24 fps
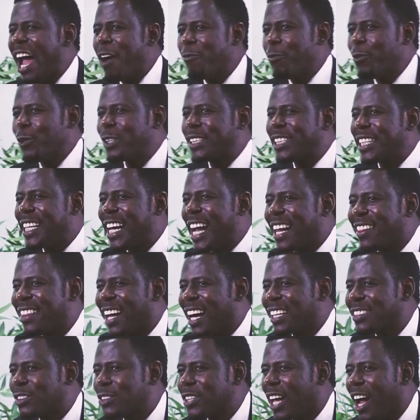everyone's heard
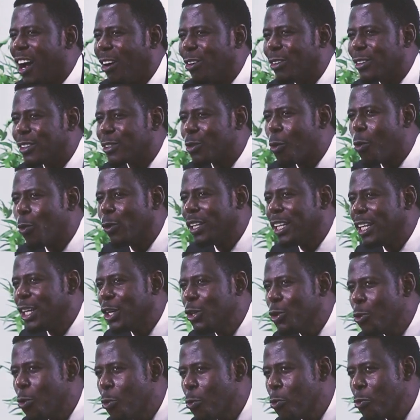that sound. Only
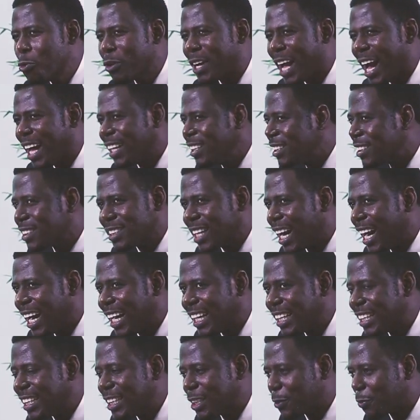you can
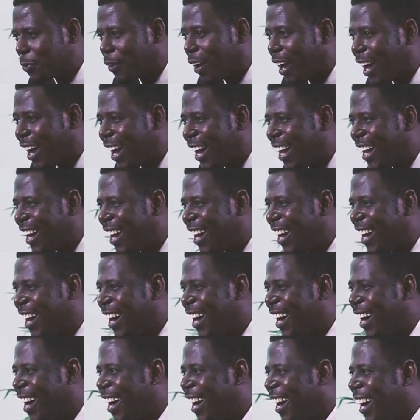satisfy.
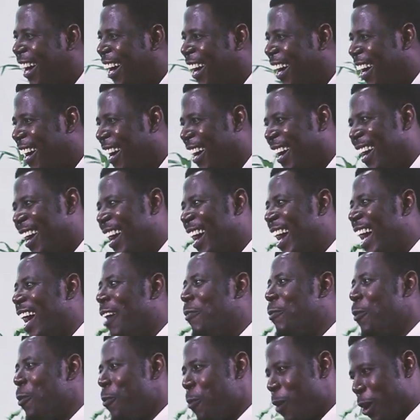
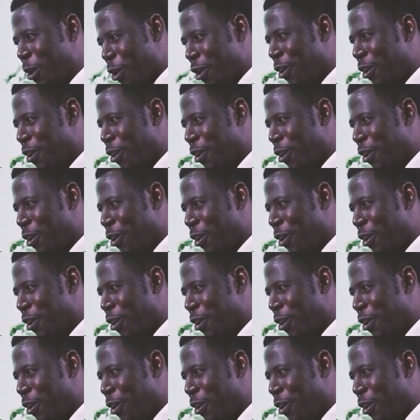Everyone will